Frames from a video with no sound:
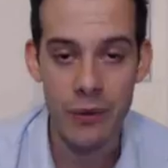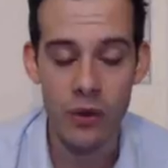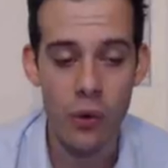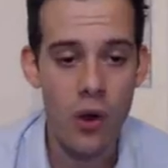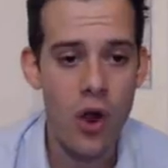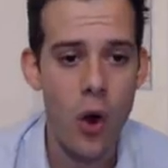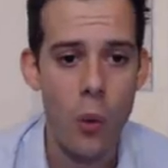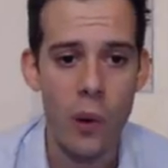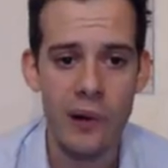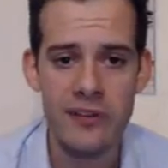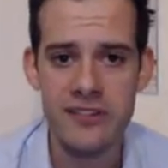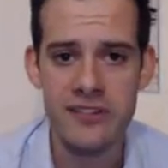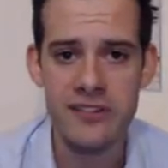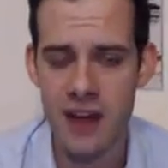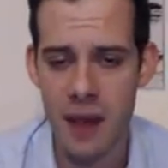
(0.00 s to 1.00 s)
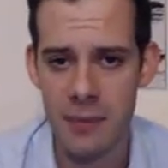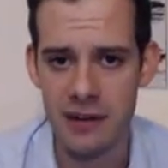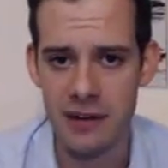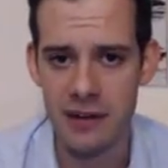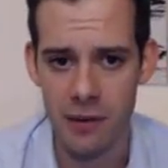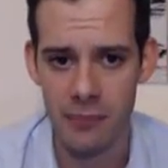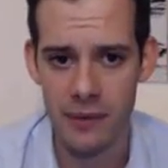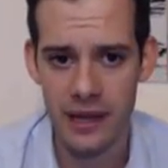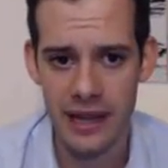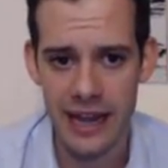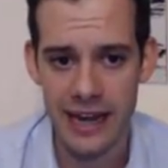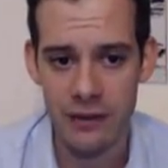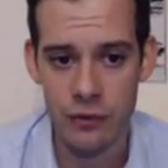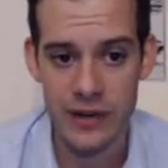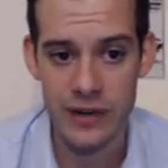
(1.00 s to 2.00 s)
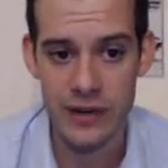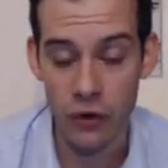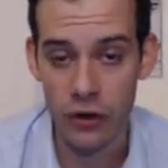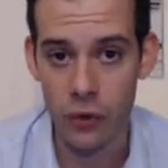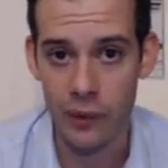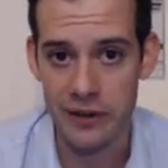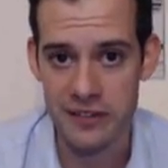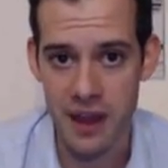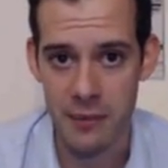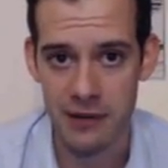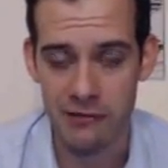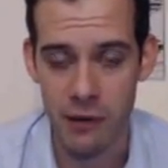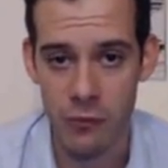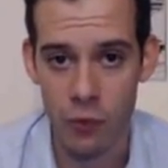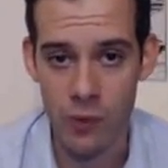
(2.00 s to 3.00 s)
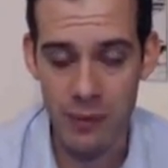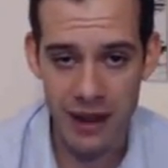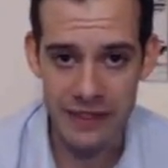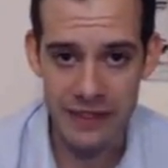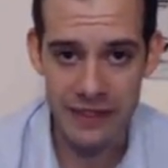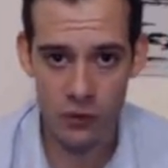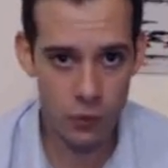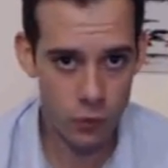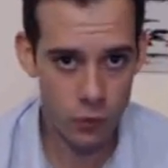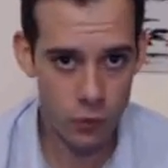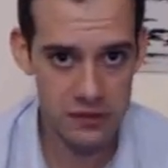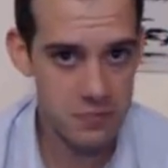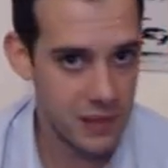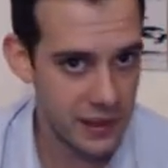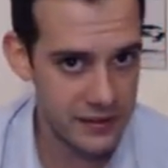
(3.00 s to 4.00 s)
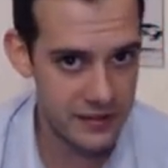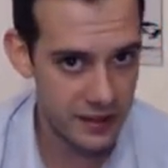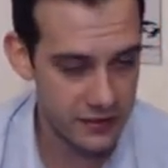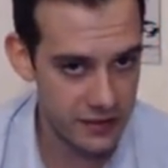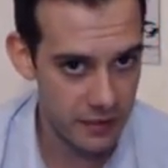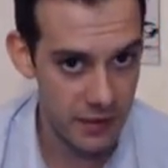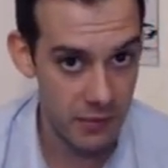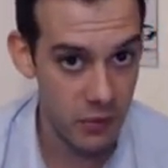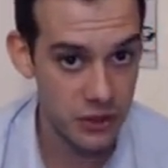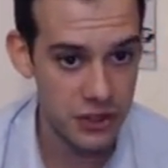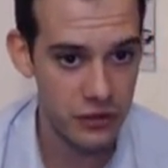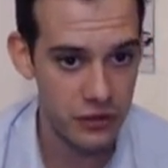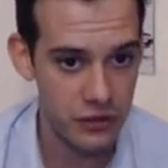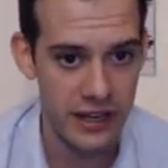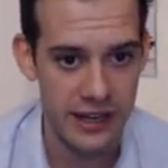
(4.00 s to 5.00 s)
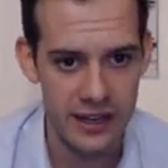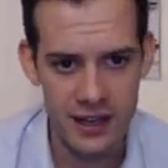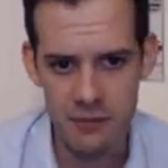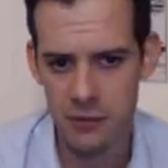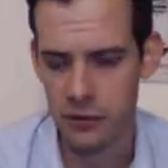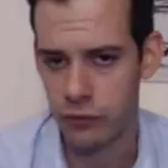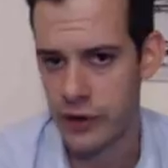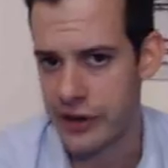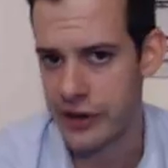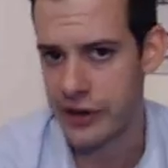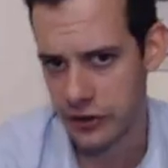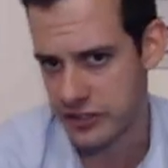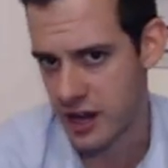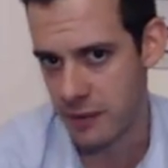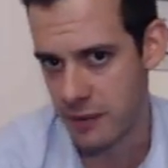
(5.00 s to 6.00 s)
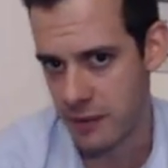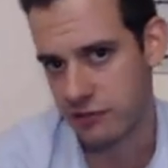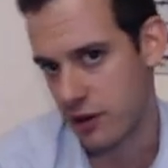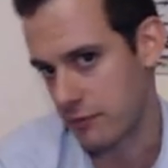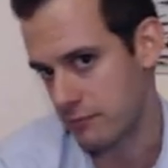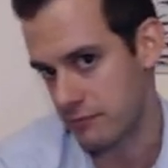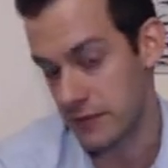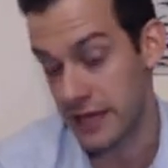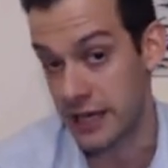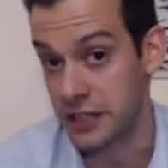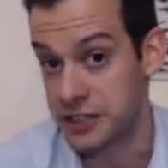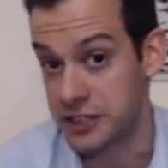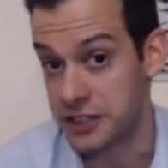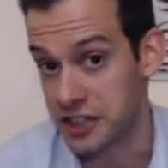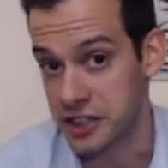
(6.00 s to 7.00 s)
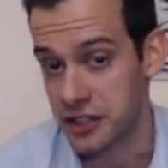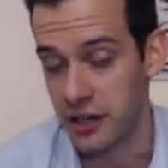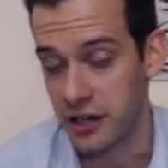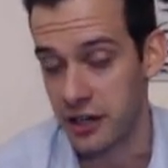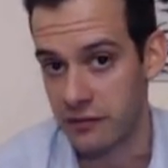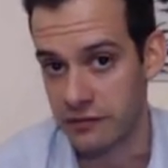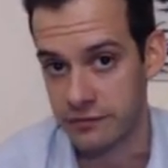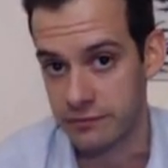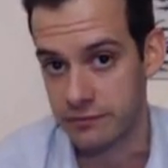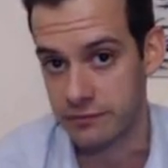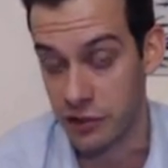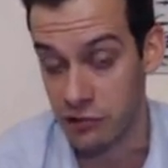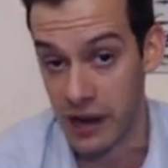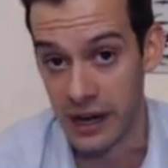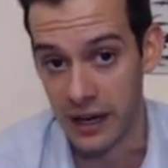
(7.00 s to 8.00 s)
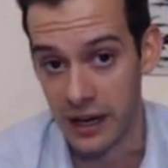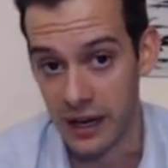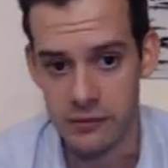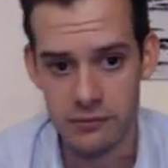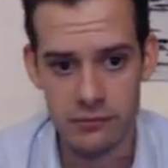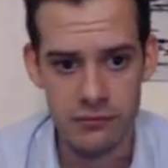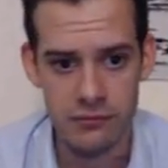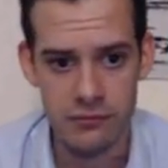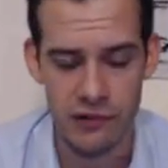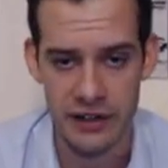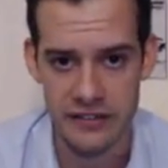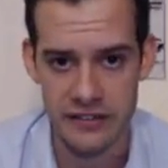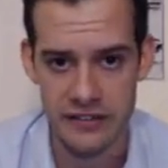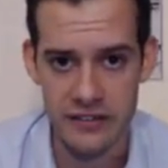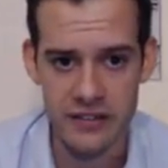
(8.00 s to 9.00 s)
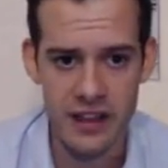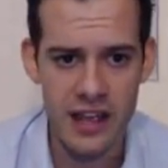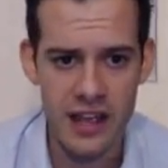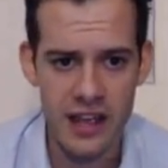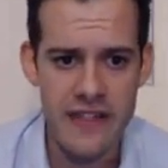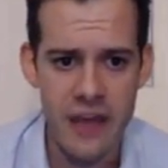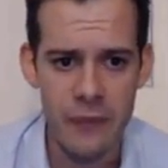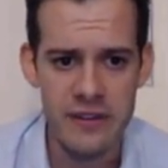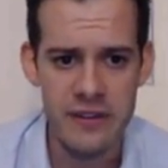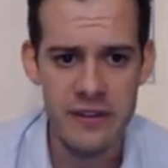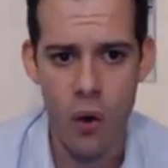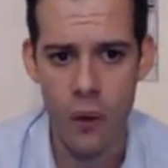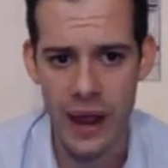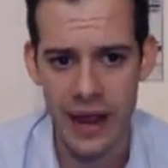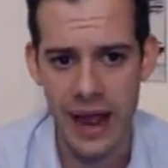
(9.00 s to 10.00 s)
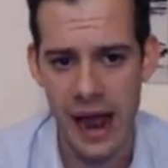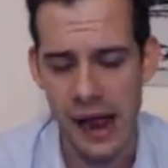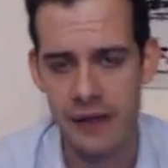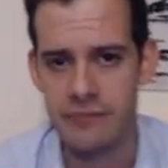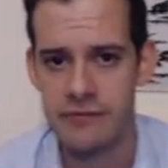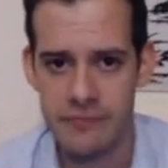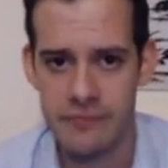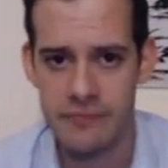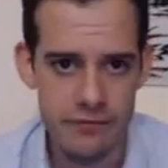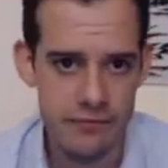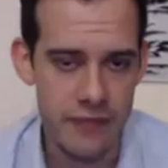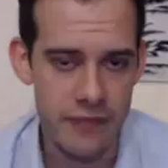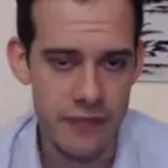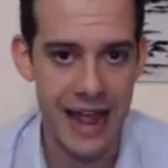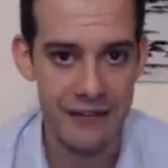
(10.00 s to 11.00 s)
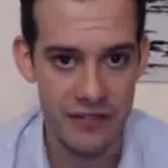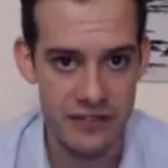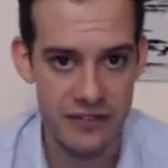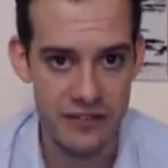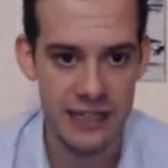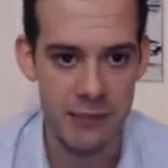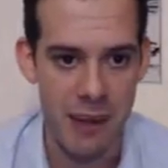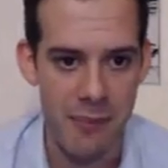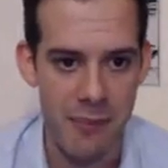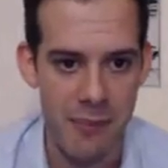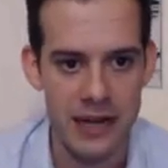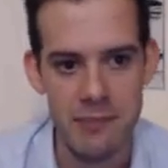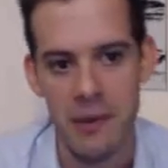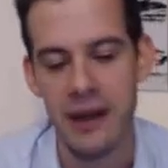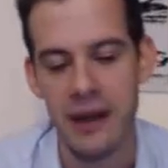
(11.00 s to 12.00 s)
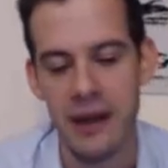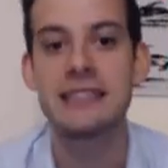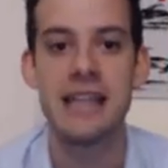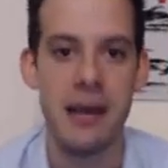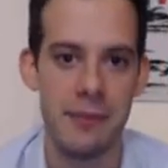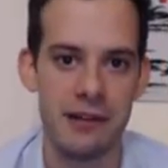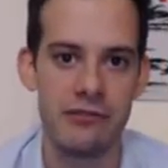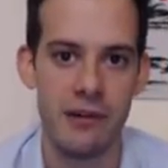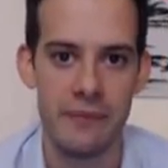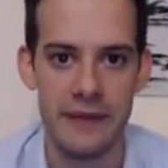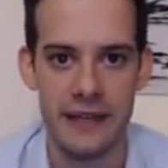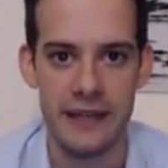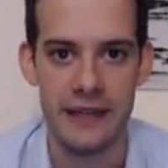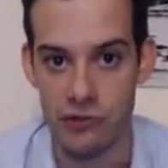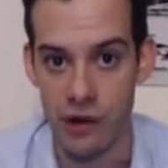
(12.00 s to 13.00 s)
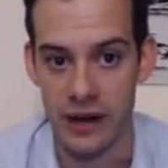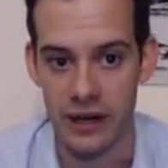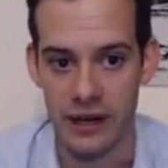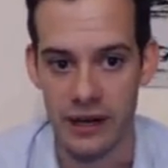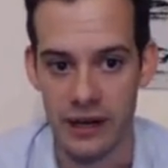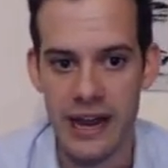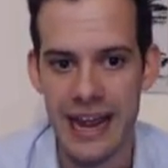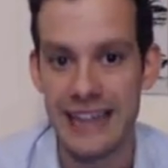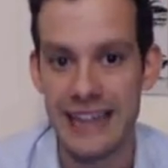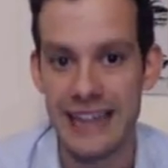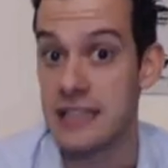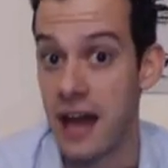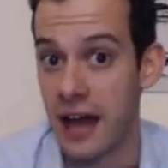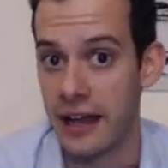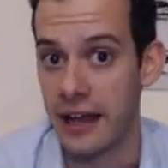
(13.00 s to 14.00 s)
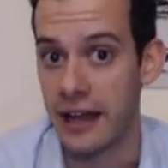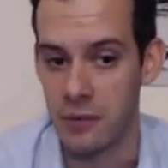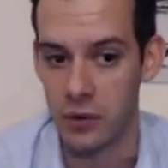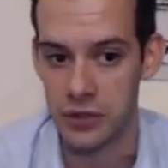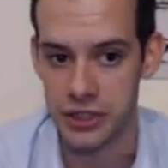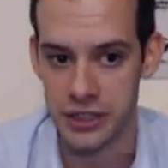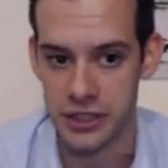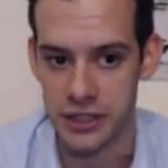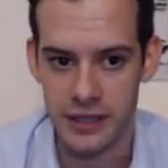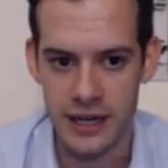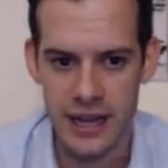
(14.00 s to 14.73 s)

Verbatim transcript: want to know where is this coming from? And if we don't know where it's coming from, we might think we're experiencing some emotional state. But if we know it's coming from an injection of adrenaline, for instance, then we say, okay, I, I have this feeling in my body, but it's coming from the adrenaline. It's not an emotion.